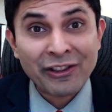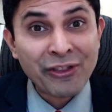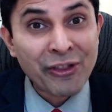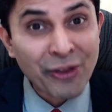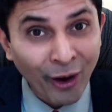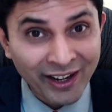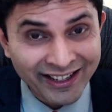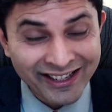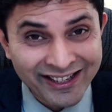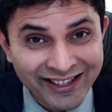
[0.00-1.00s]

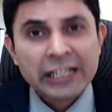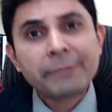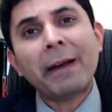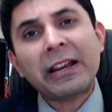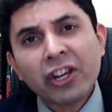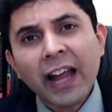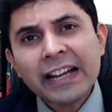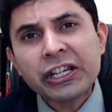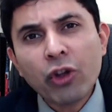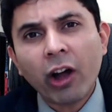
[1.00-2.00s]
knowledge.
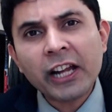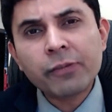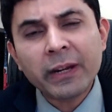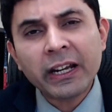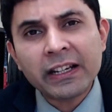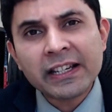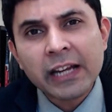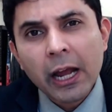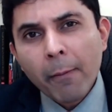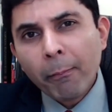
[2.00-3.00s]
Specialized knowledge means
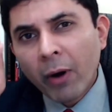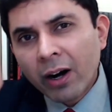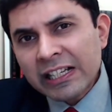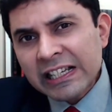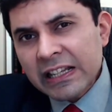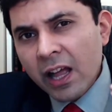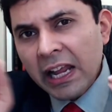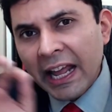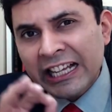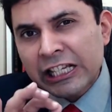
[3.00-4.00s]
personal
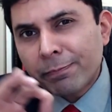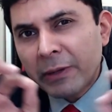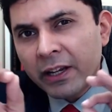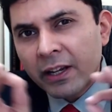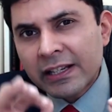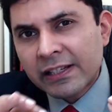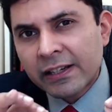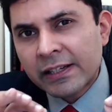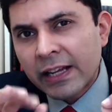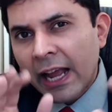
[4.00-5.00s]
experiences
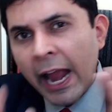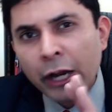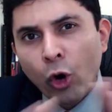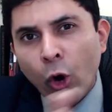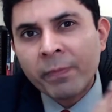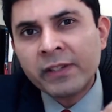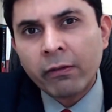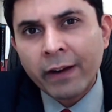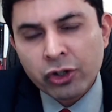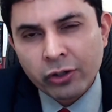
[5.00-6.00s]
and
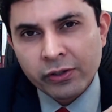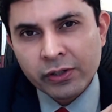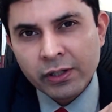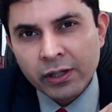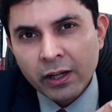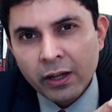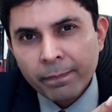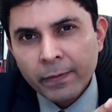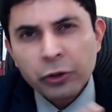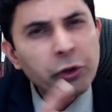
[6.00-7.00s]
observations.
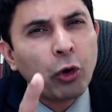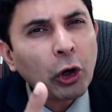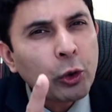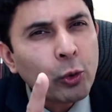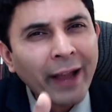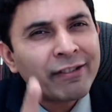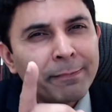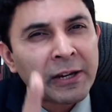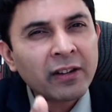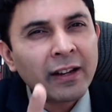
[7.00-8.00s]
You got to have
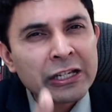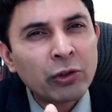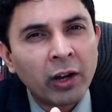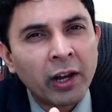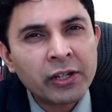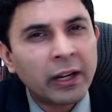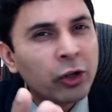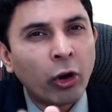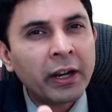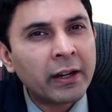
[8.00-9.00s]
specialized knowledge in
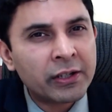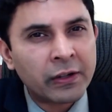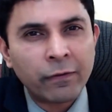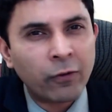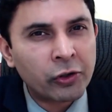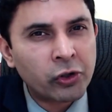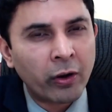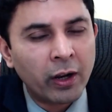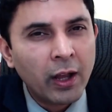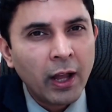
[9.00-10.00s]
your industry, for sure.
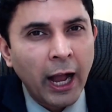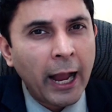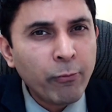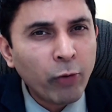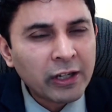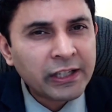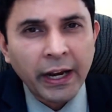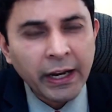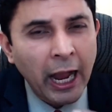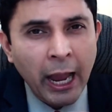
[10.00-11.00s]
I'm not
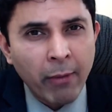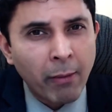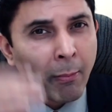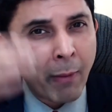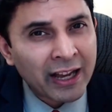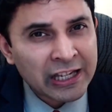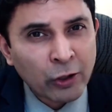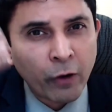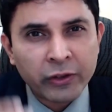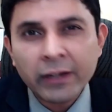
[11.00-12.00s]
saying I'm a master
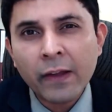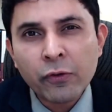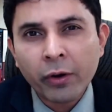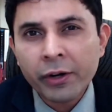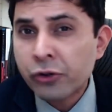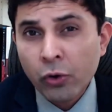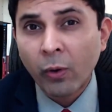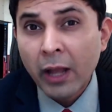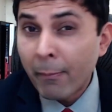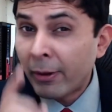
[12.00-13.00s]
of Think and Grow Rich,
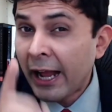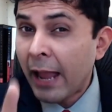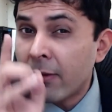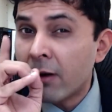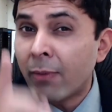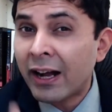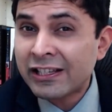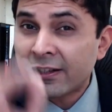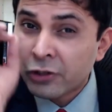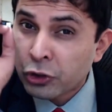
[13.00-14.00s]
no, but I'm a
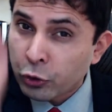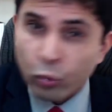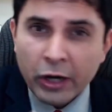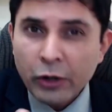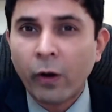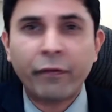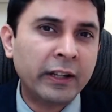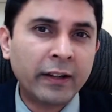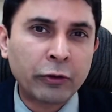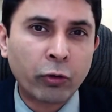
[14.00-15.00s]
master student of
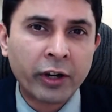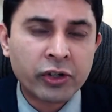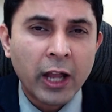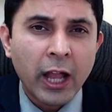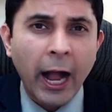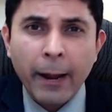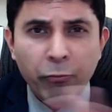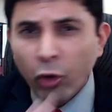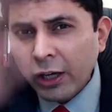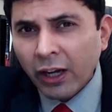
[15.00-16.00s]
Think and Grow Rich. I'm
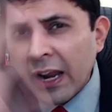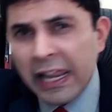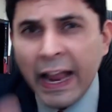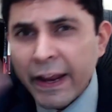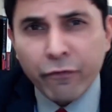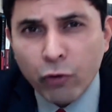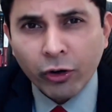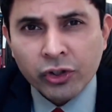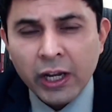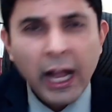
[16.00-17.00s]
not a life
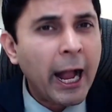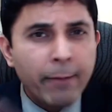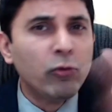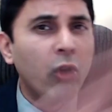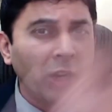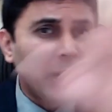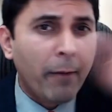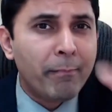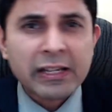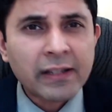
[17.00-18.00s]
coach. I'm not
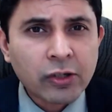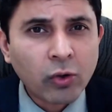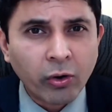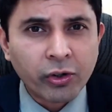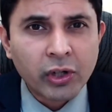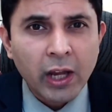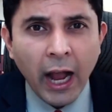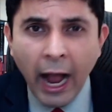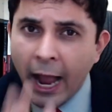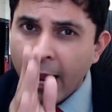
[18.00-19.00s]
a business coach.
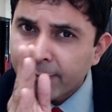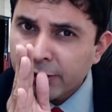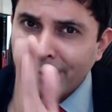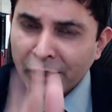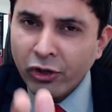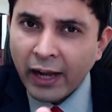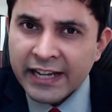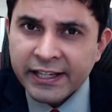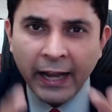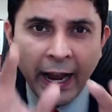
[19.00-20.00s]
I am
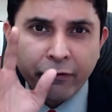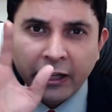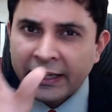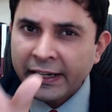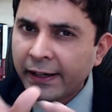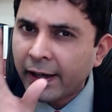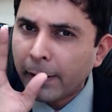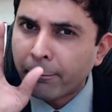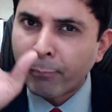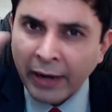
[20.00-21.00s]
specializing. I've created
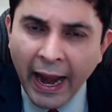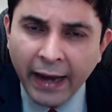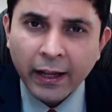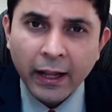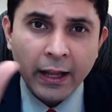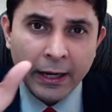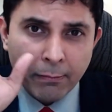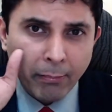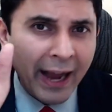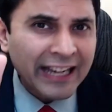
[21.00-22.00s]
a brand
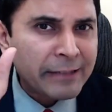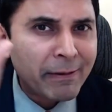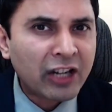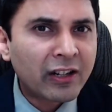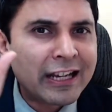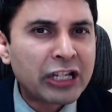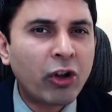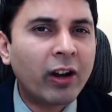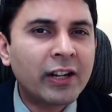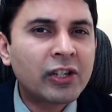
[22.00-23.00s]
in my specialized
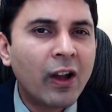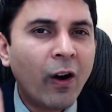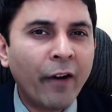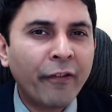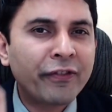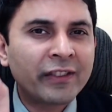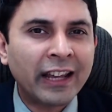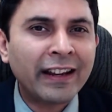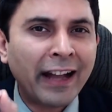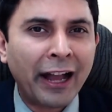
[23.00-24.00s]
knowledge of
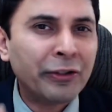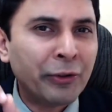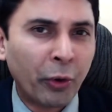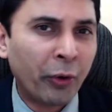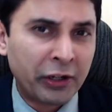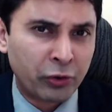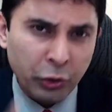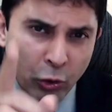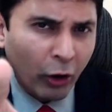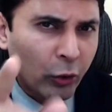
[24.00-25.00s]
Think and Grow Rich. So
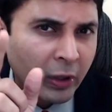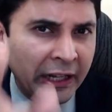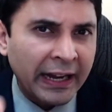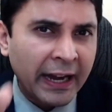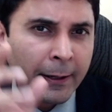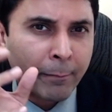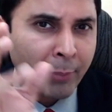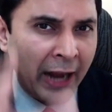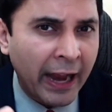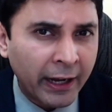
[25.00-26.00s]
you got to create a
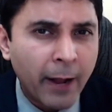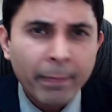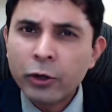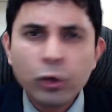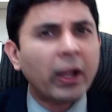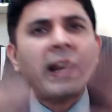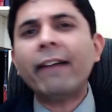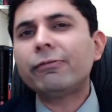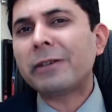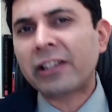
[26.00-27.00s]
brand. You can
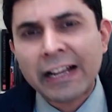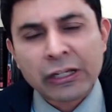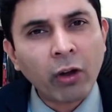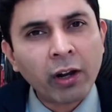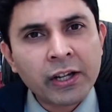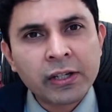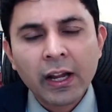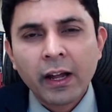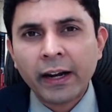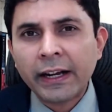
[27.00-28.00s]
have specialized knowledge
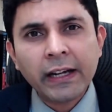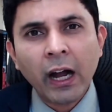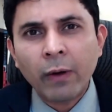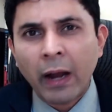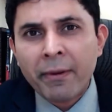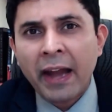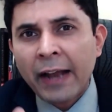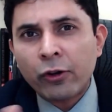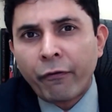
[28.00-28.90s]
right now, at your